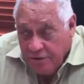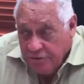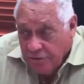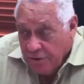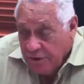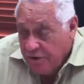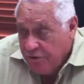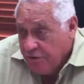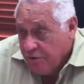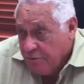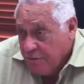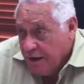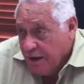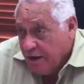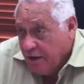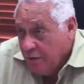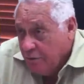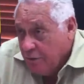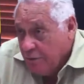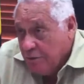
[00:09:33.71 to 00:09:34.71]
So in
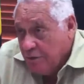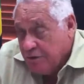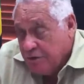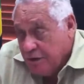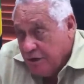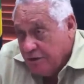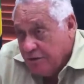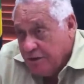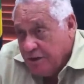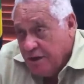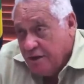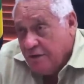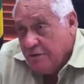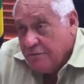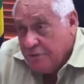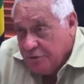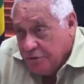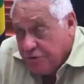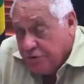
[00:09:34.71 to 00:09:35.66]
Jamaica, we would still think of the